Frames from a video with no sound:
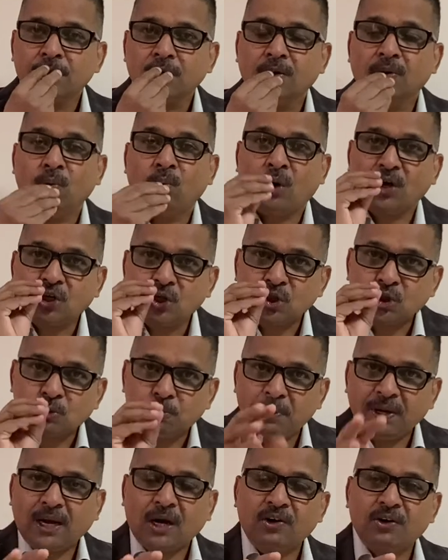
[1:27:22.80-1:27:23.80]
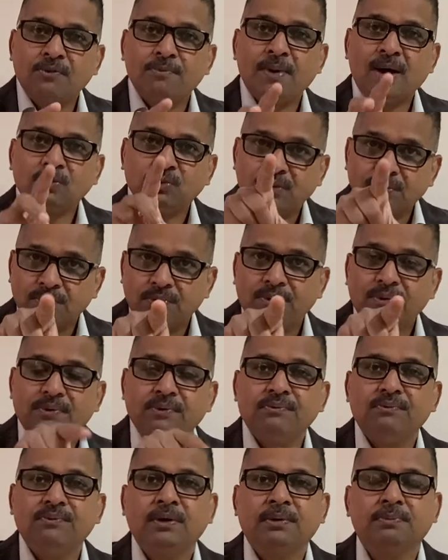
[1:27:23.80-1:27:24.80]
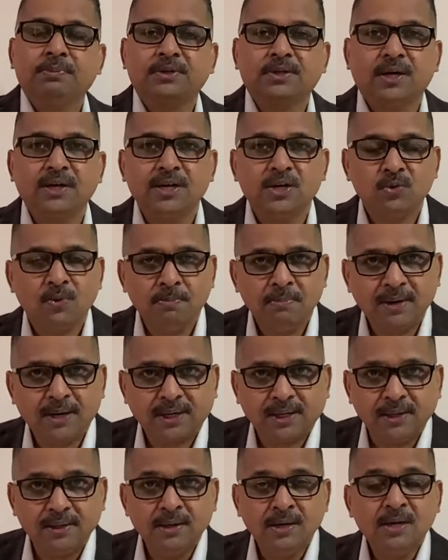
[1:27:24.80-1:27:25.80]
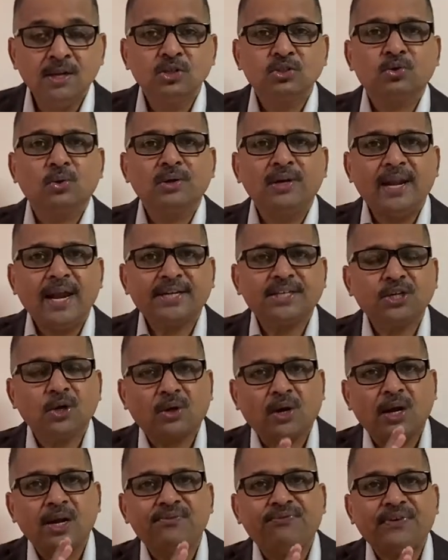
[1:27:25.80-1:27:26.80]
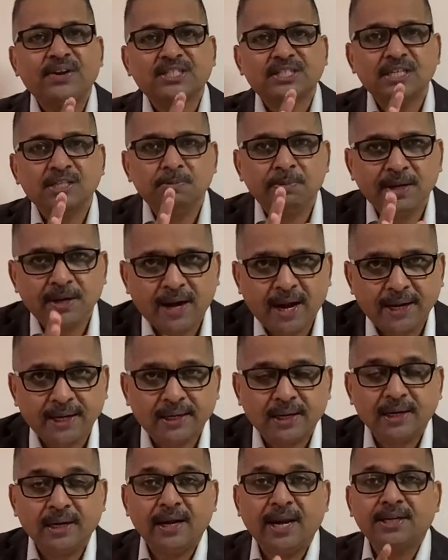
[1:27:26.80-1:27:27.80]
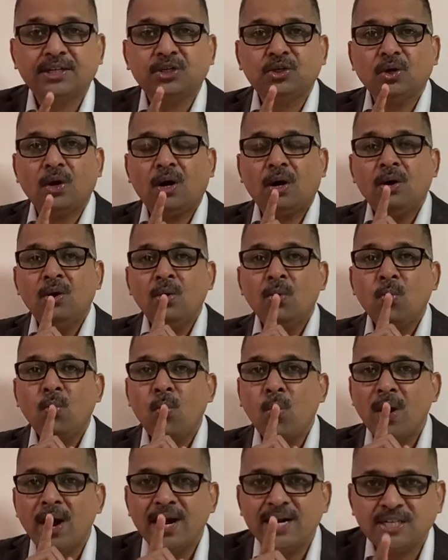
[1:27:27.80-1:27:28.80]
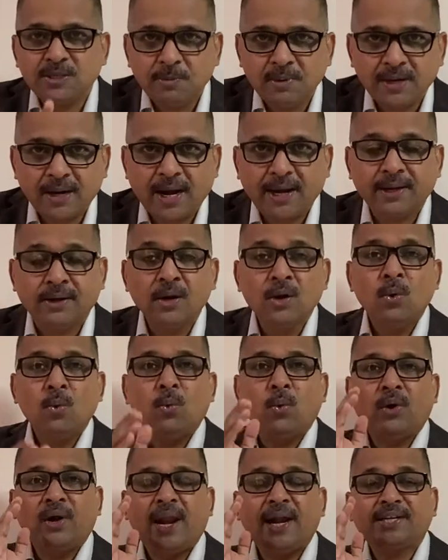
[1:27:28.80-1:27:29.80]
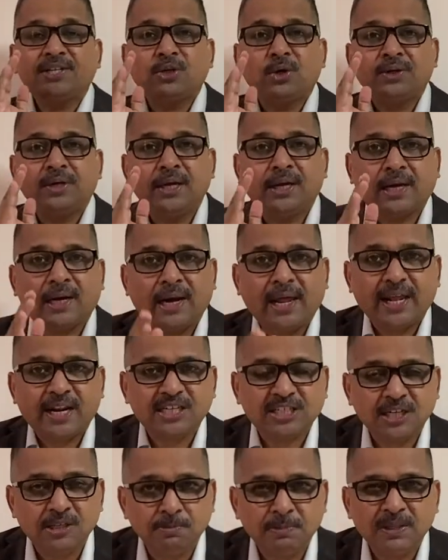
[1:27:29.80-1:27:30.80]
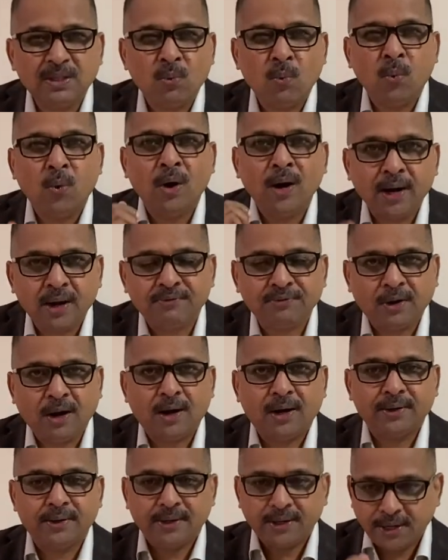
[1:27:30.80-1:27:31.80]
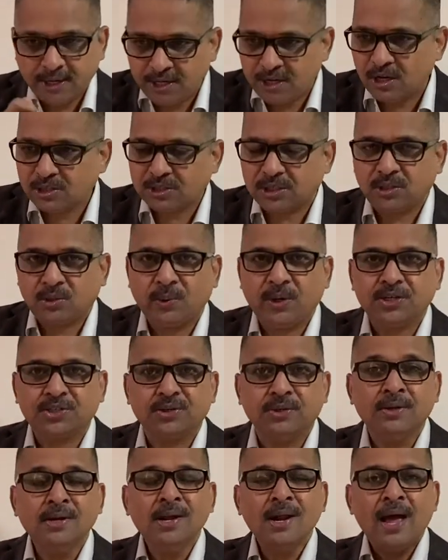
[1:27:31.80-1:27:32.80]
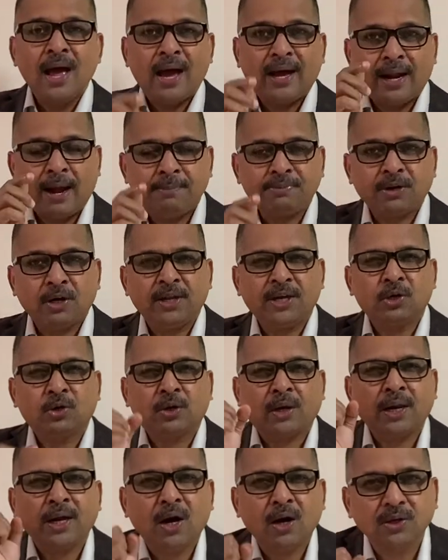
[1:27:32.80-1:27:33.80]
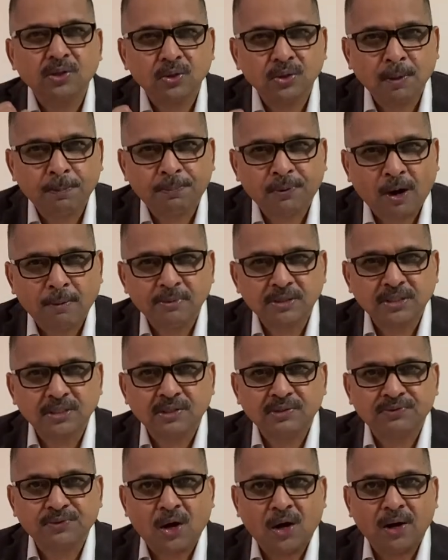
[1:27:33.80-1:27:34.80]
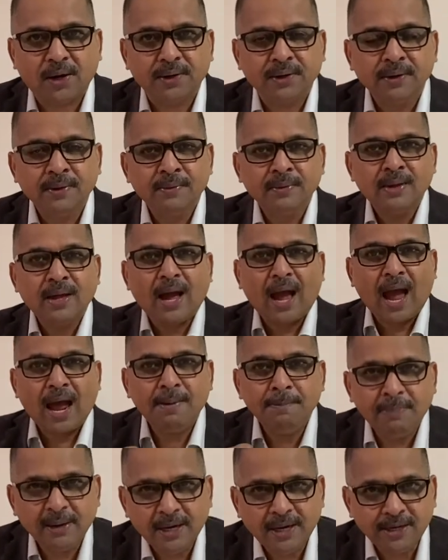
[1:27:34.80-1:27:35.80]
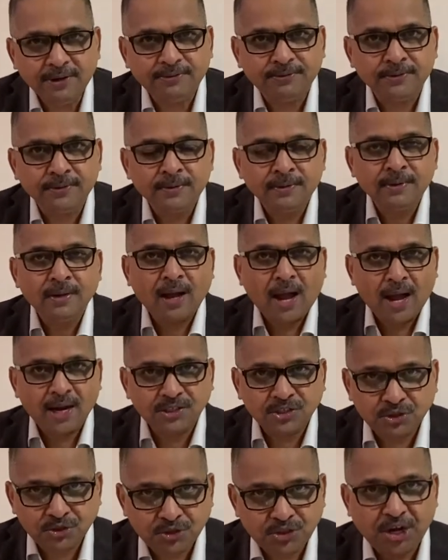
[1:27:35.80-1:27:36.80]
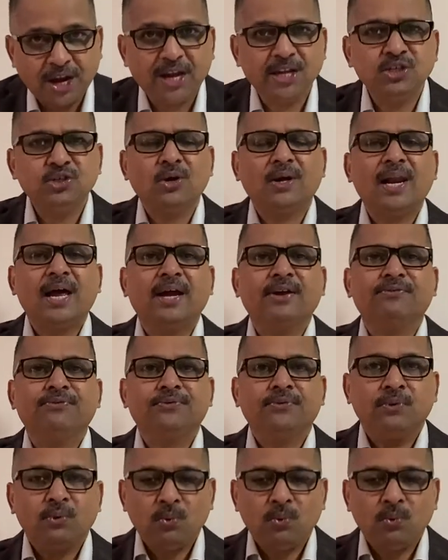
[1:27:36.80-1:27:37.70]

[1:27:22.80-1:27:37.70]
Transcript: What you speak out of your mouth will turn into a miracle. So let your confessions be right. Let your words be right. Let your declarations be the word of God in your situation. And I'm telling you, cling on to the promises of God and believe and change your life.